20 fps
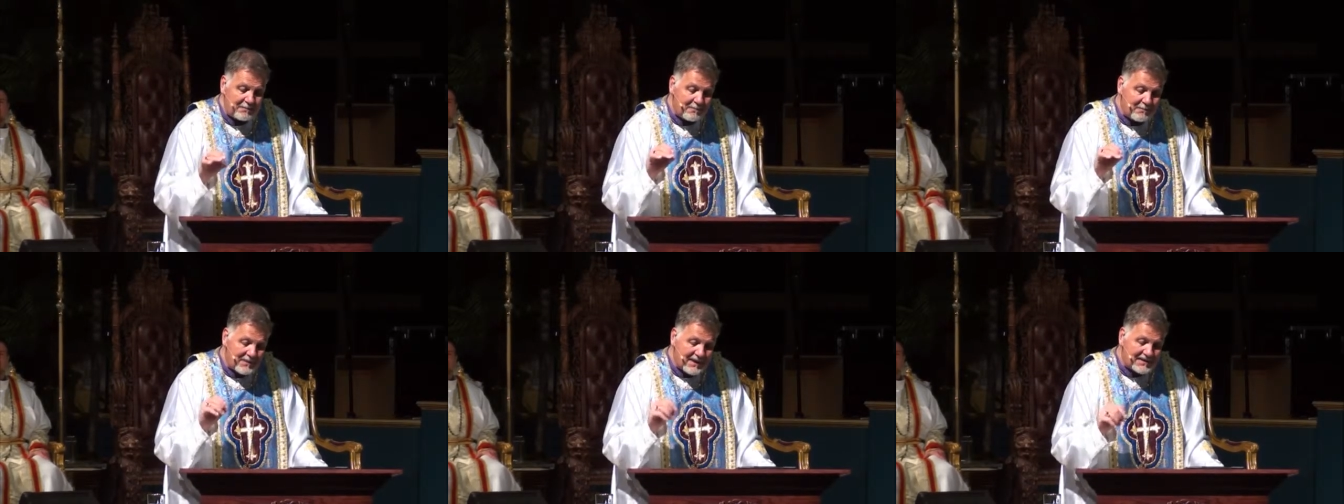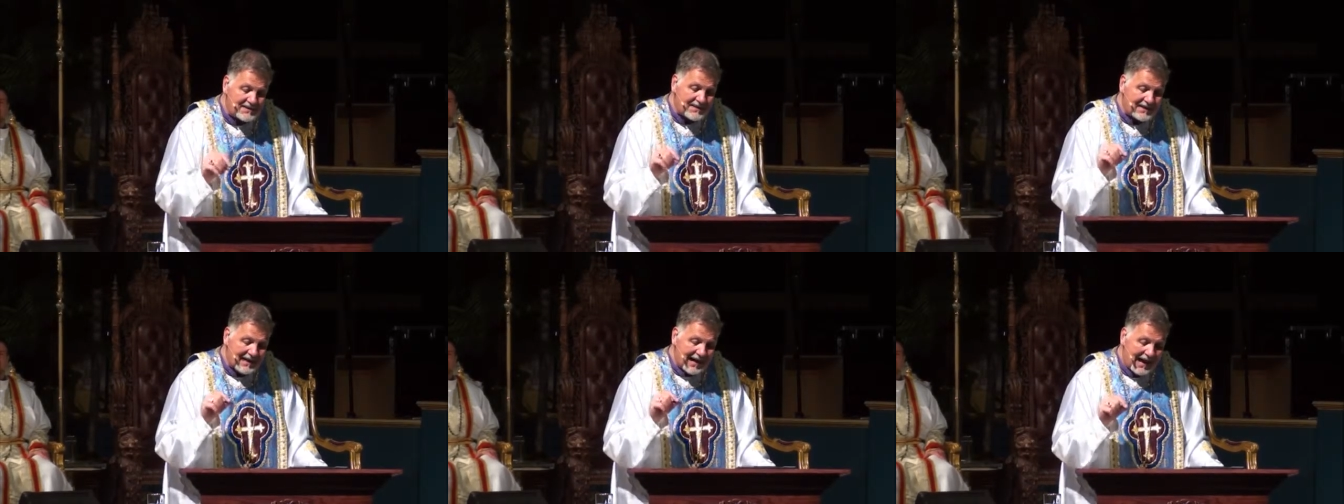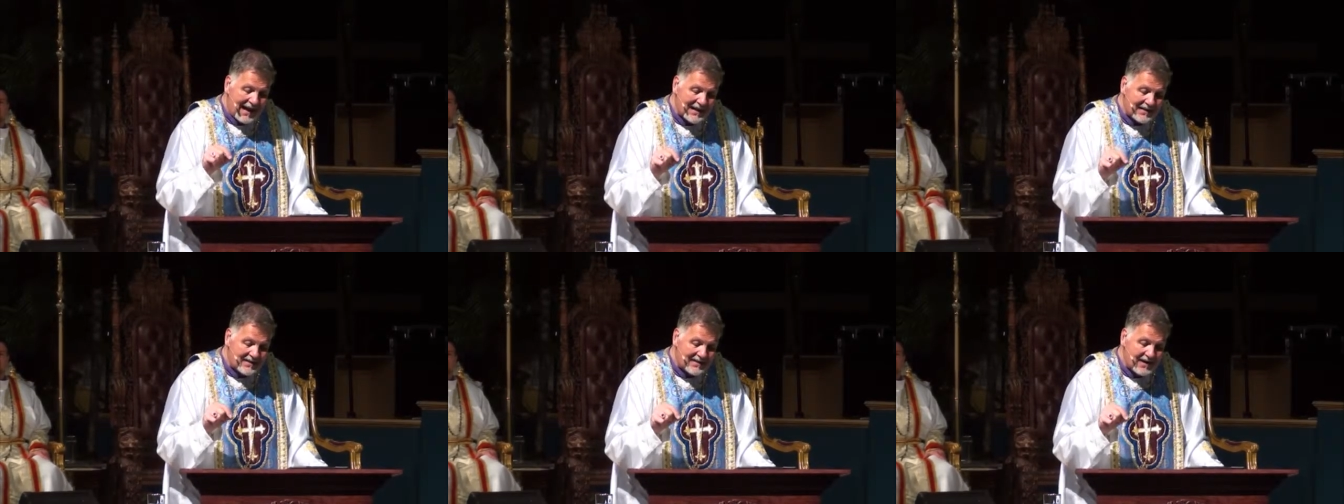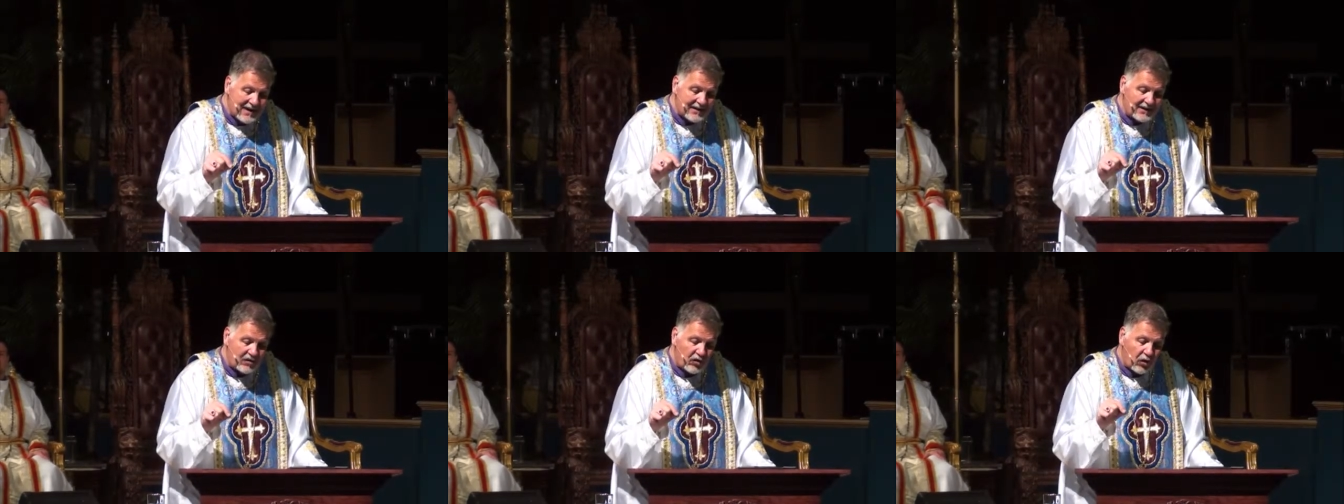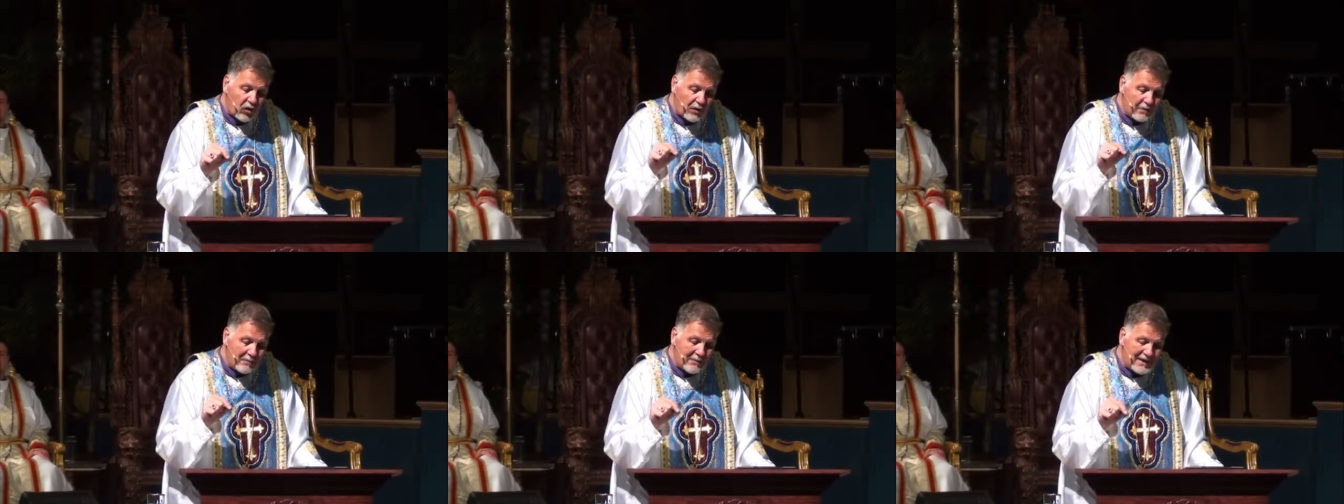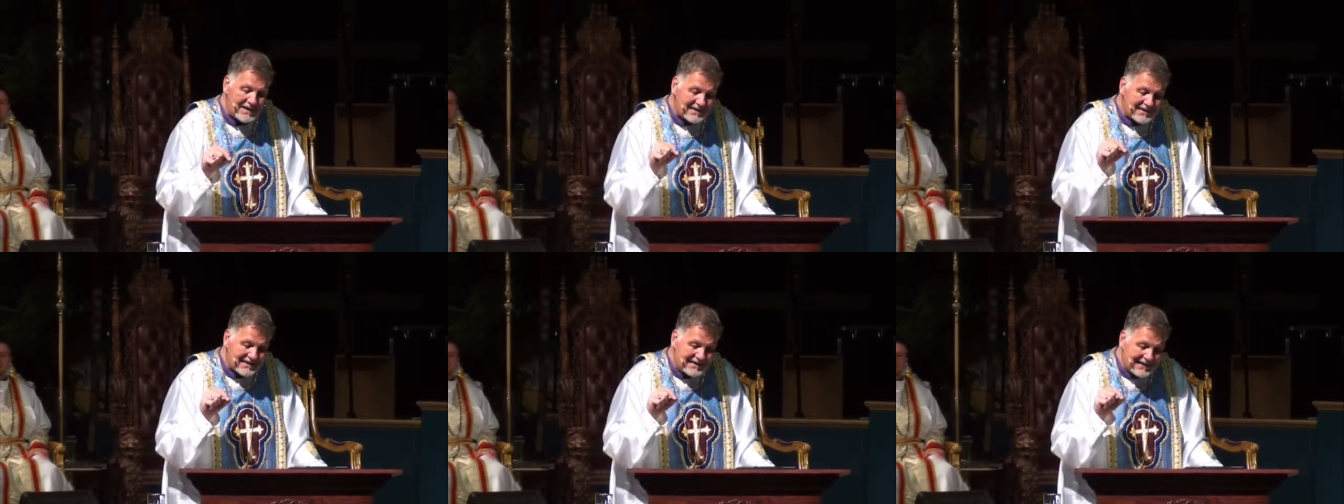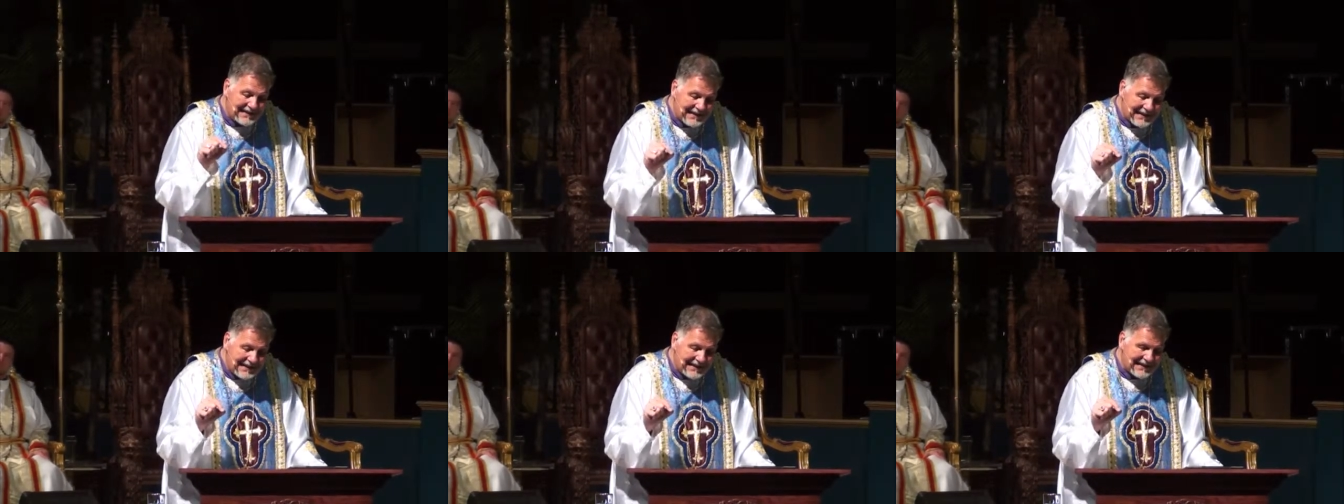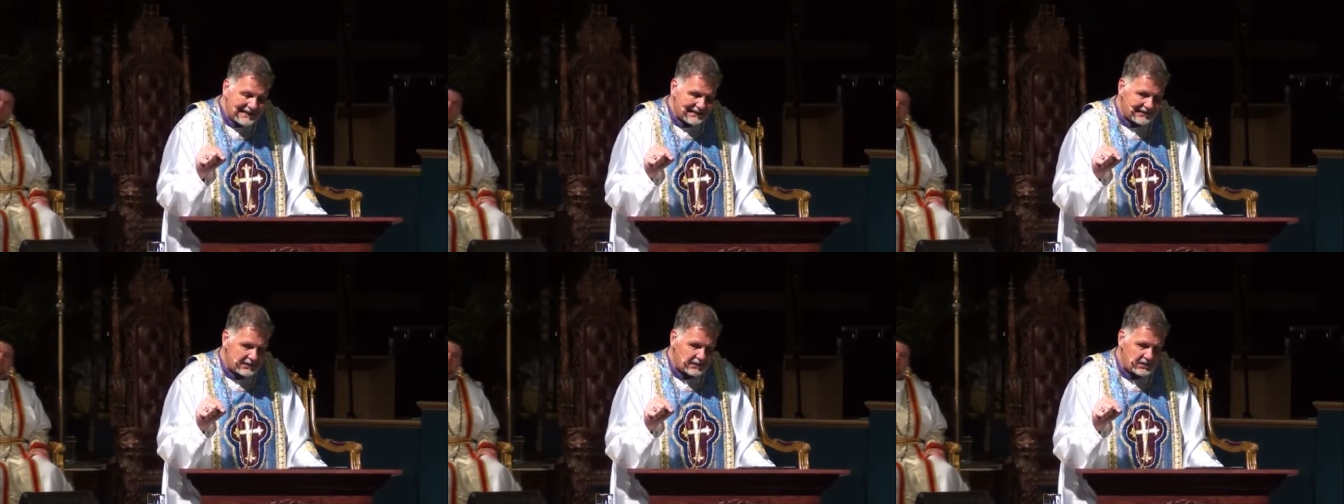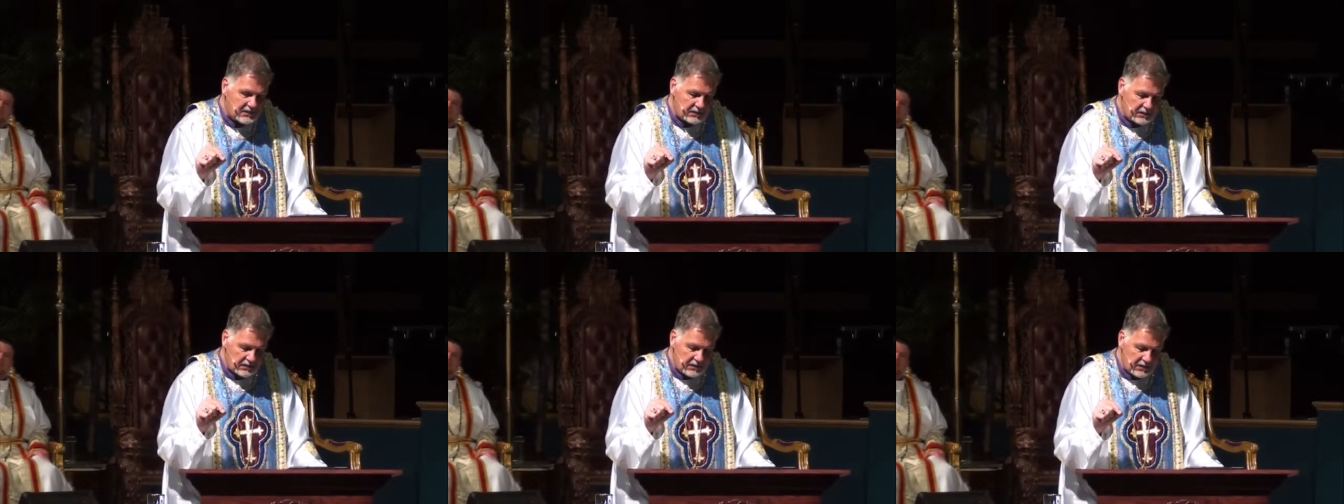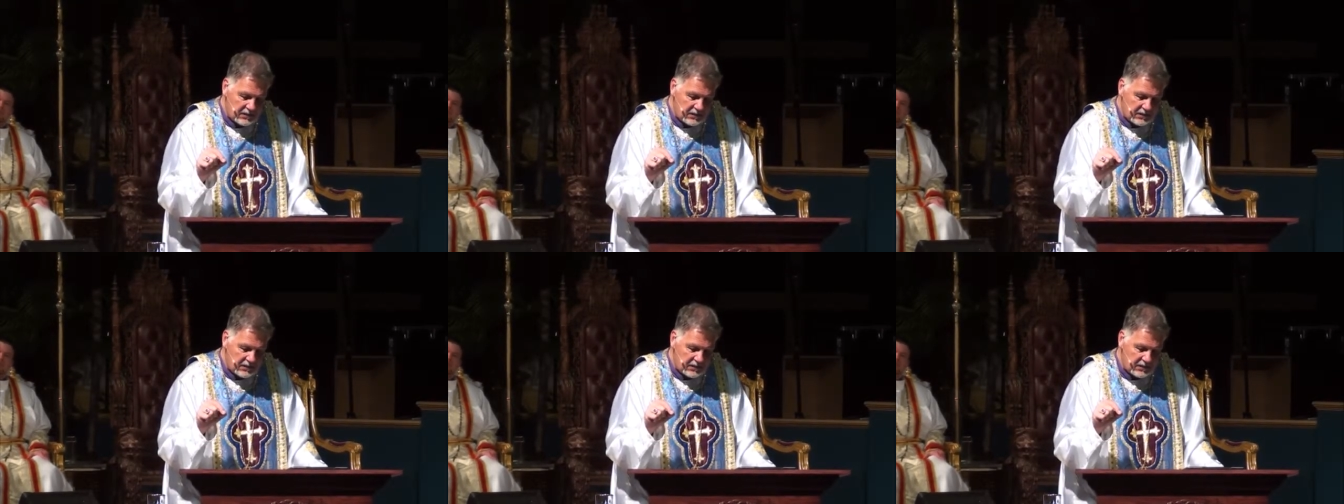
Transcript: misconduct or misdeeds,